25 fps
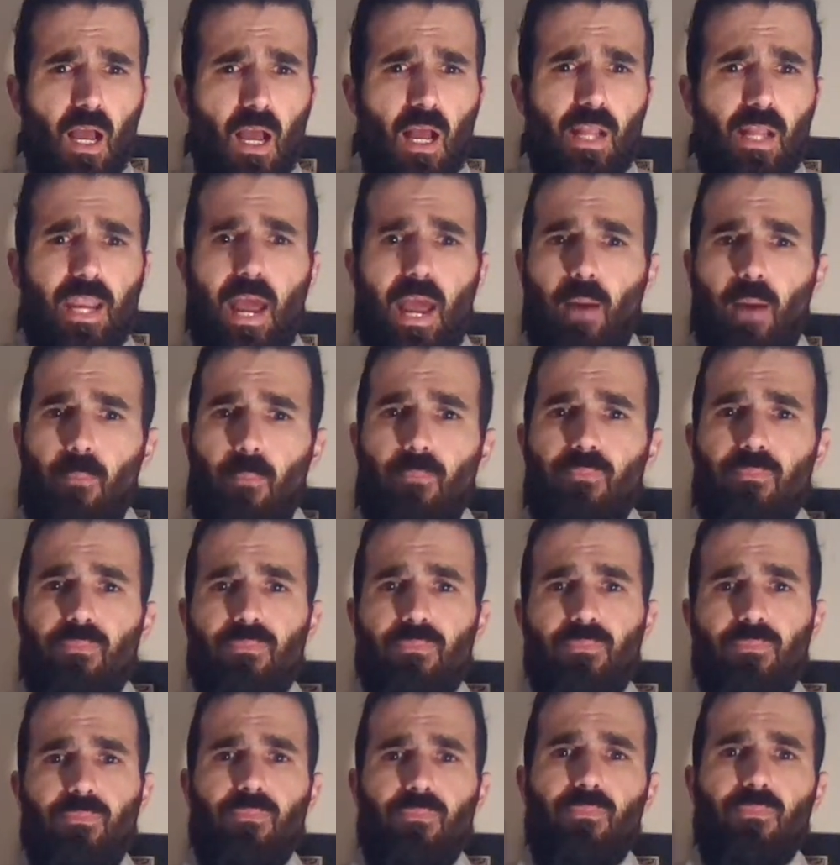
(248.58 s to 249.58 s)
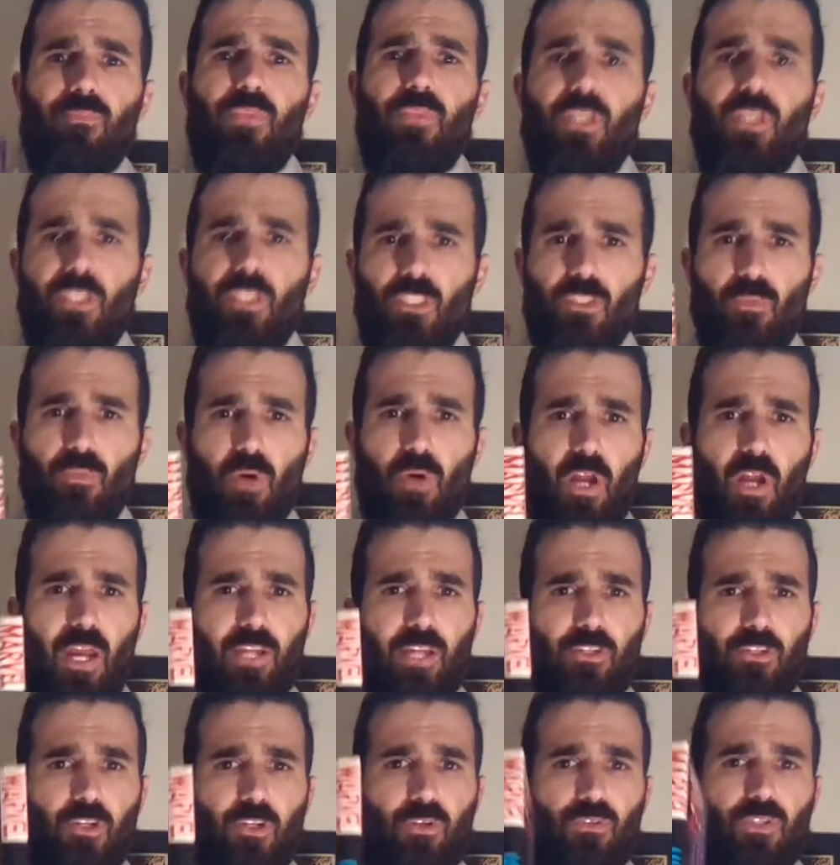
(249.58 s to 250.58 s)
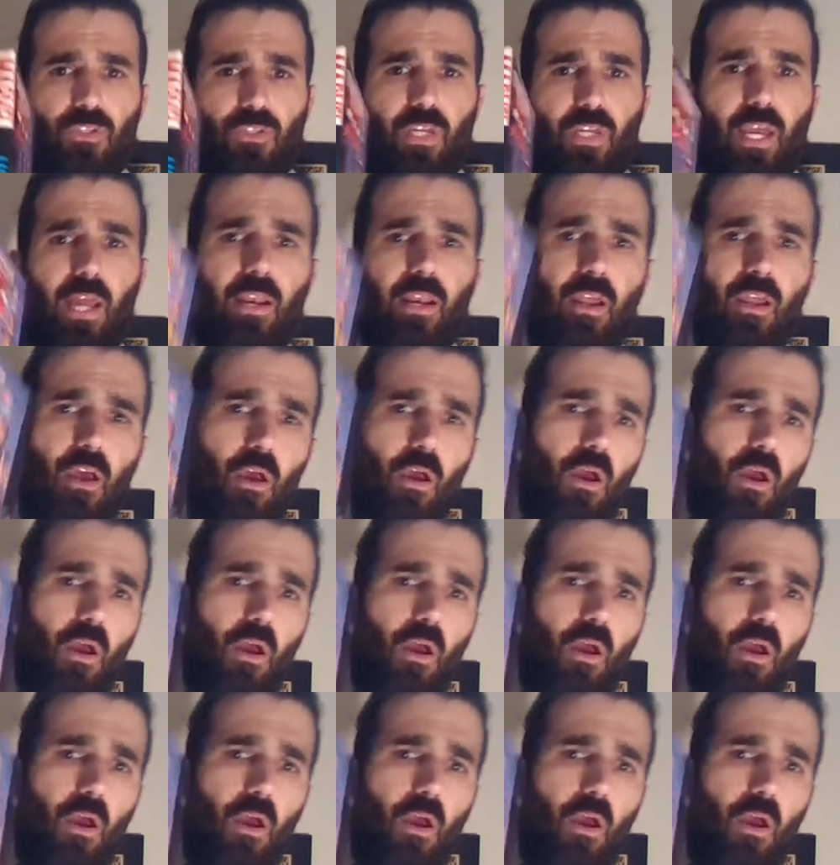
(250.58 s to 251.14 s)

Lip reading: Now, this is the book I chose to get.